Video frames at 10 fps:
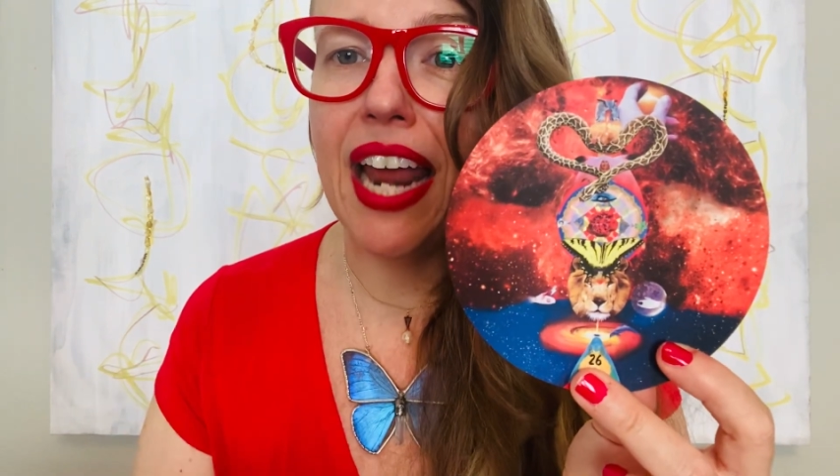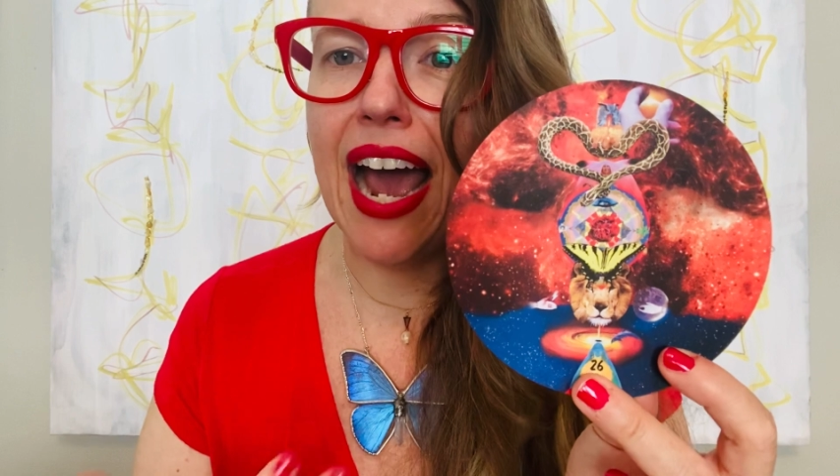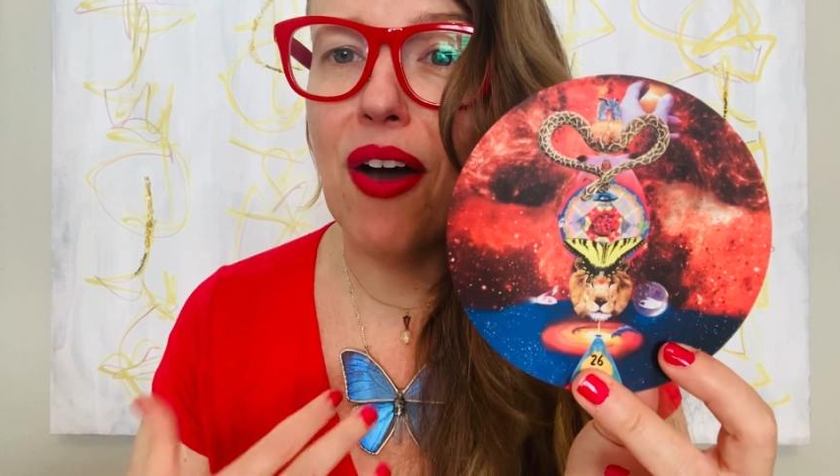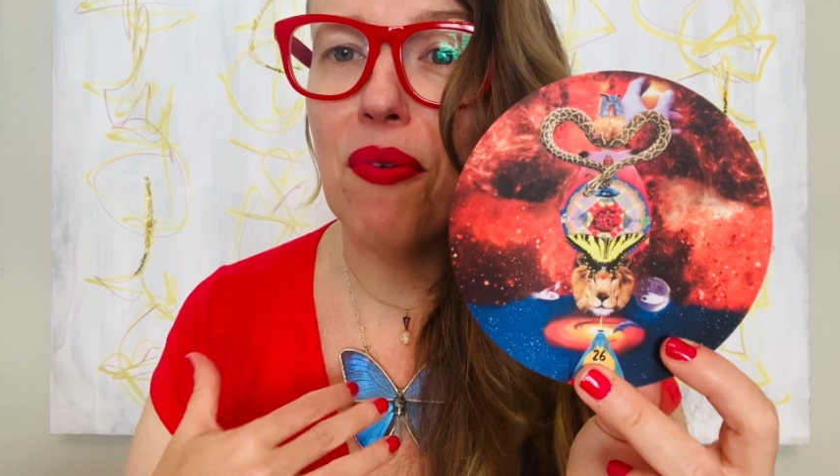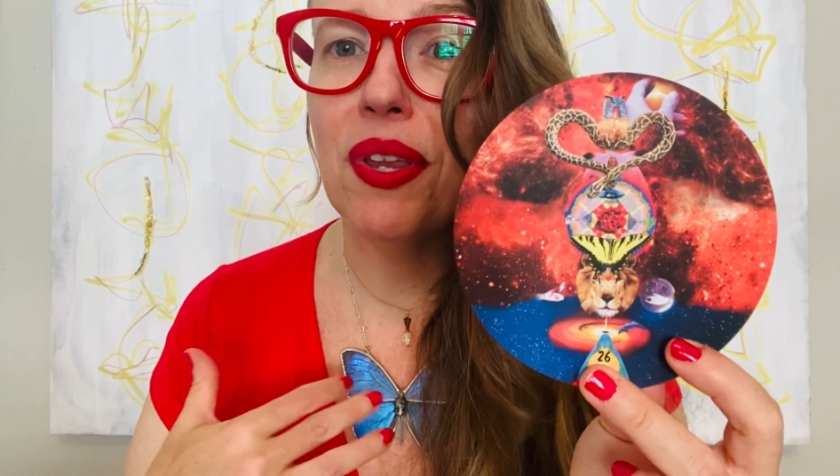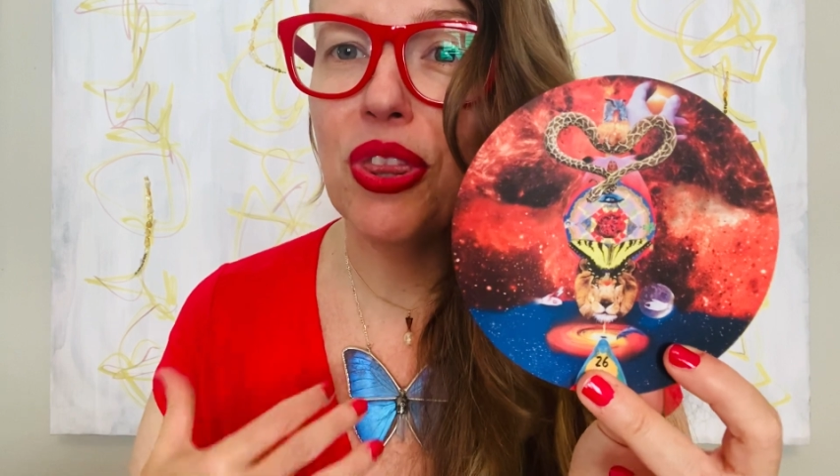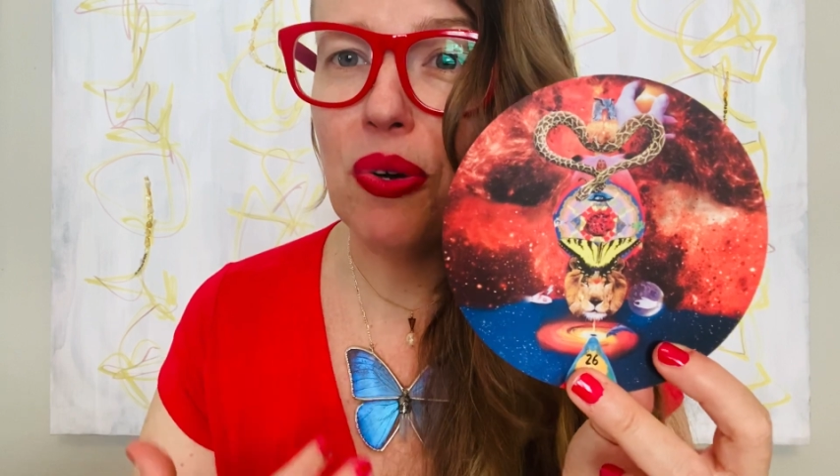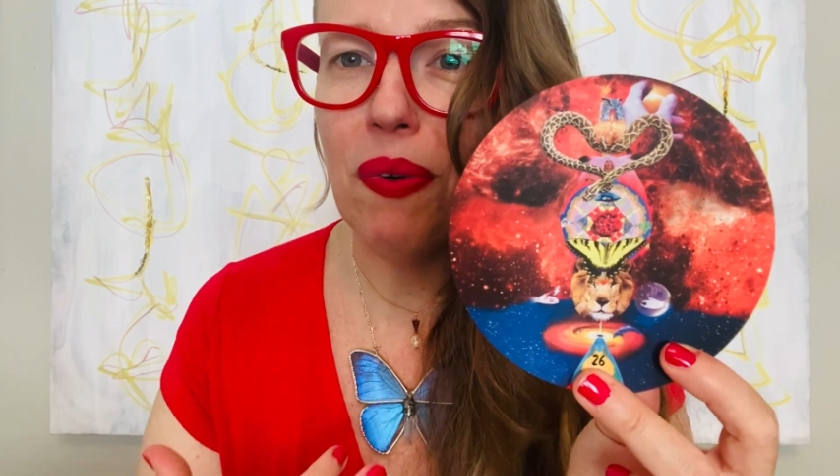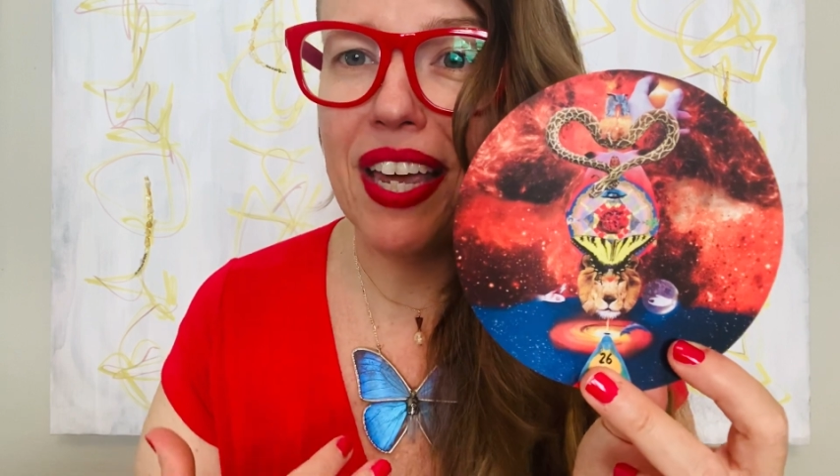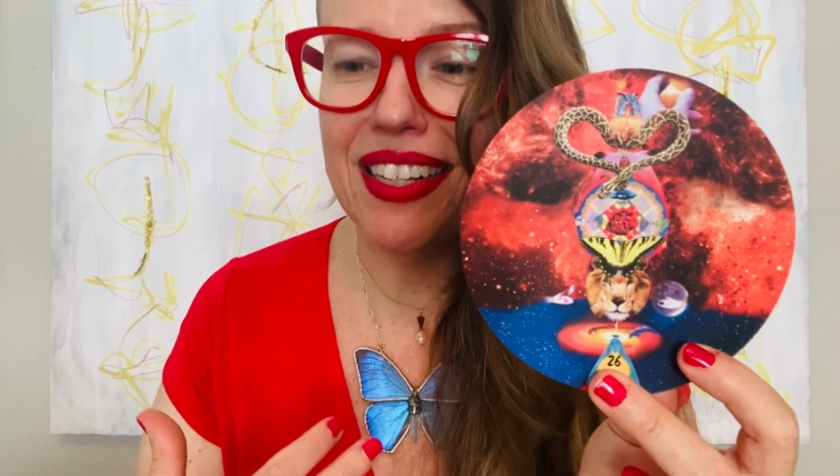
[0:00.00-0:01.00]
now with
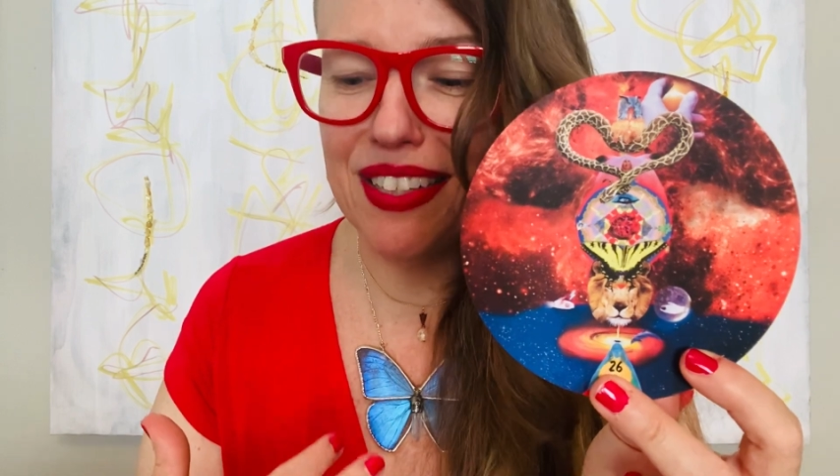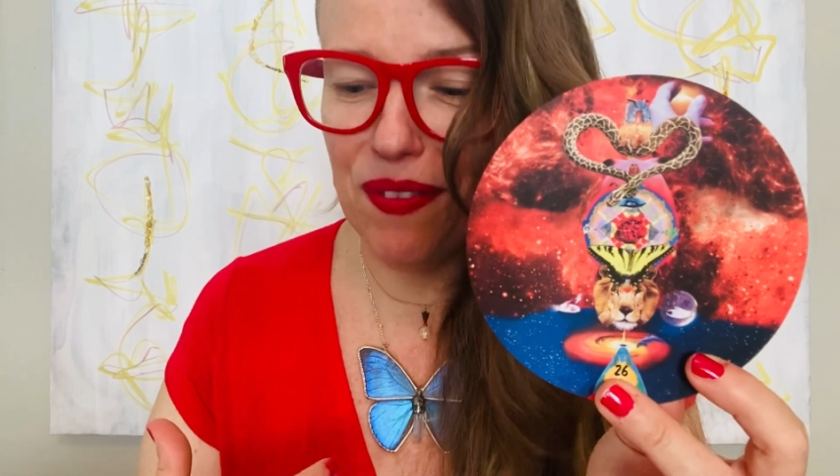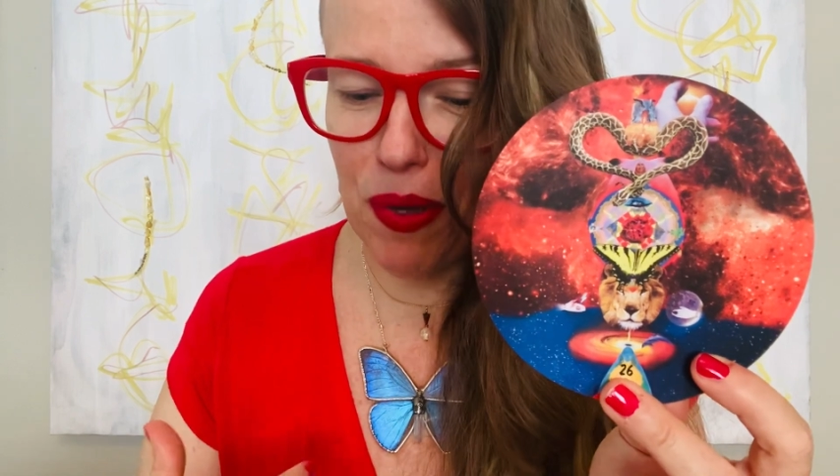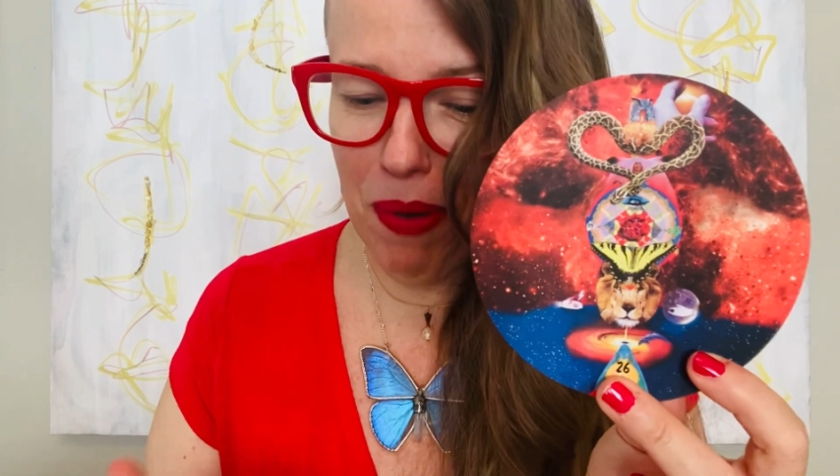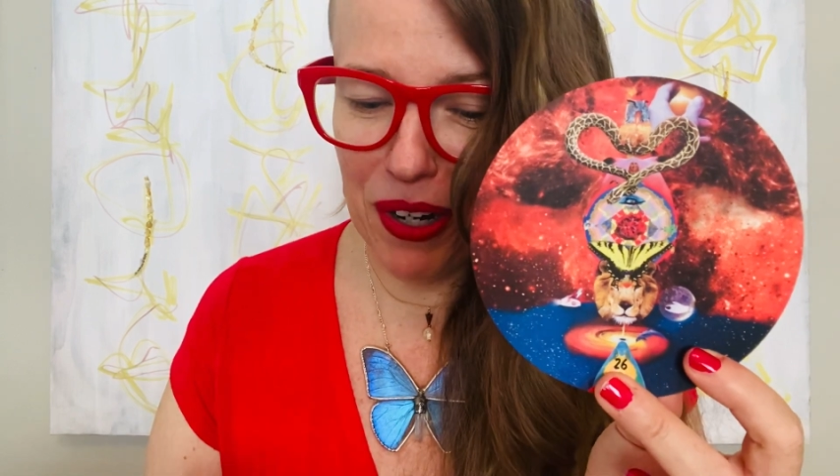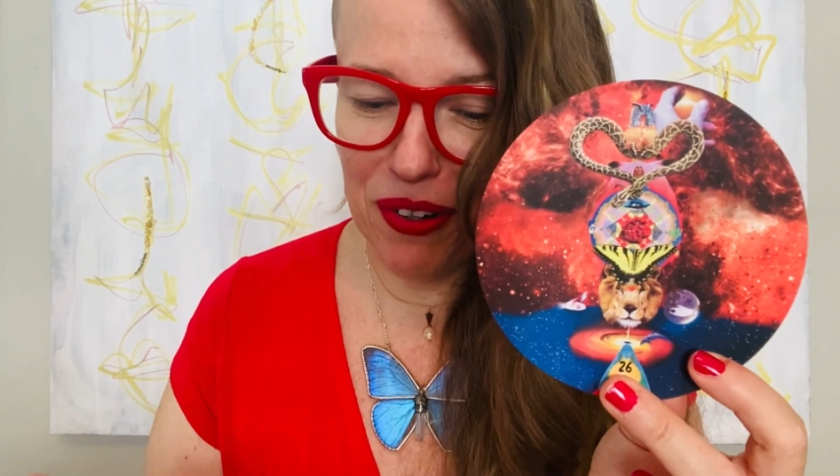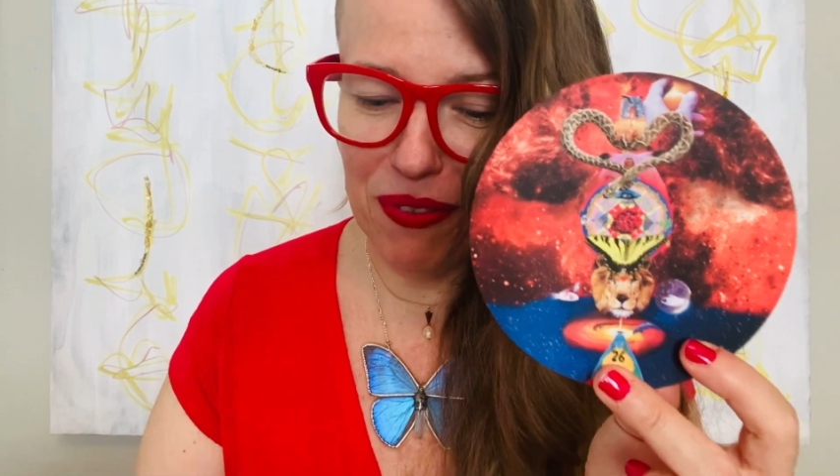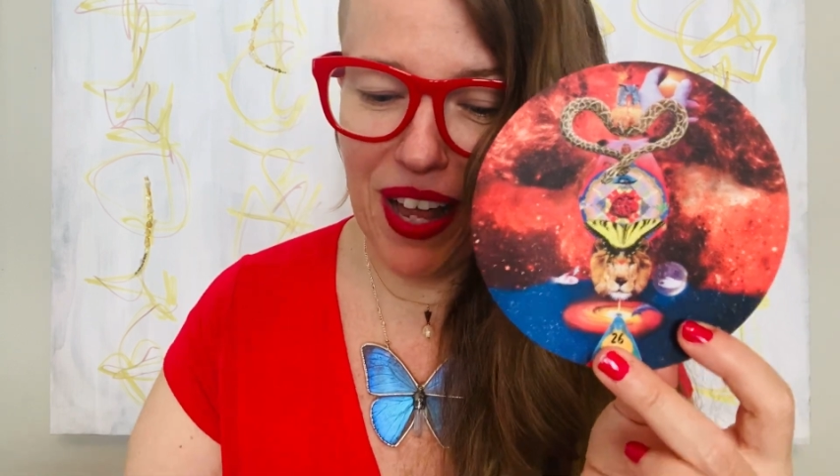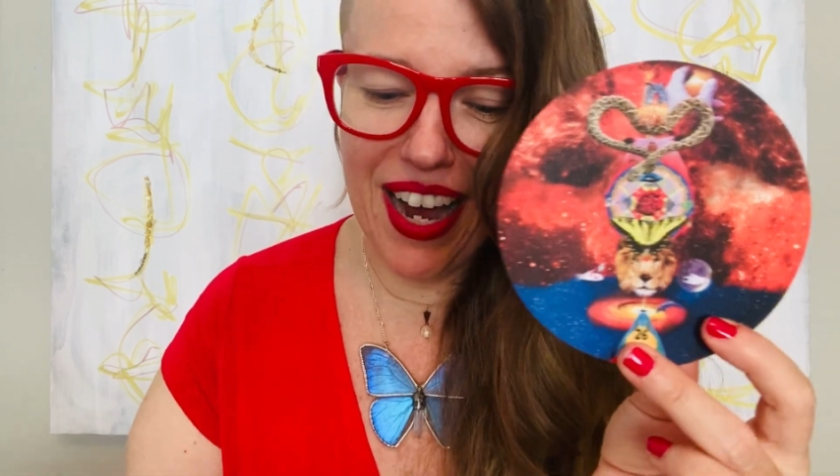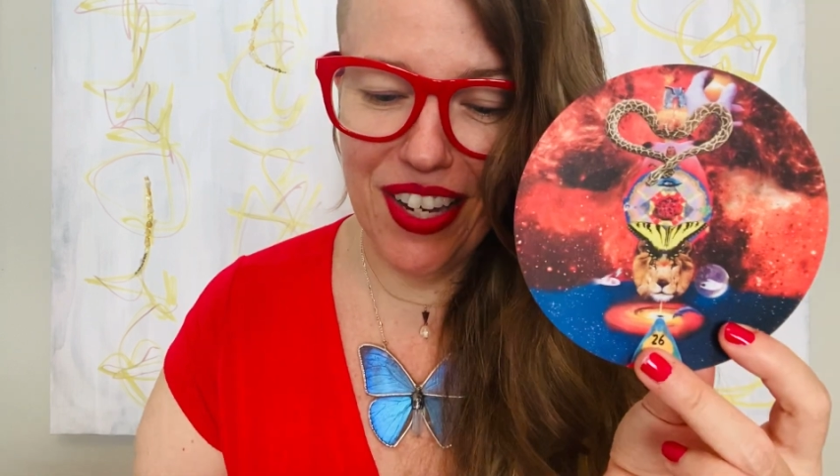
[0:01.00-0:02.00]
the wings of the
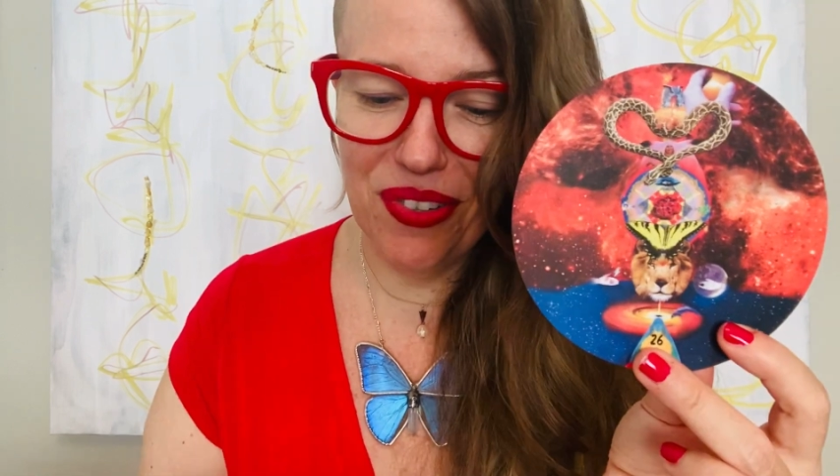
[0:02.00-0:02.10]
butterfly.